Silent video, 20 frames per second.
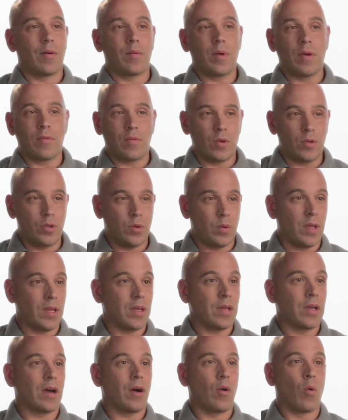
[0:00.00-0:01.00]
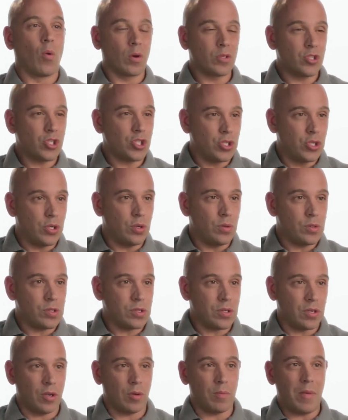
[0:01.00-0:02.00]
If you're doing orange juice
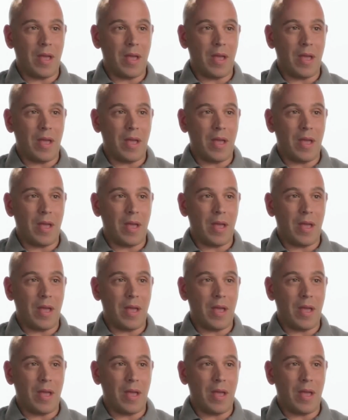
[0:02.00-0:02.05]
and you're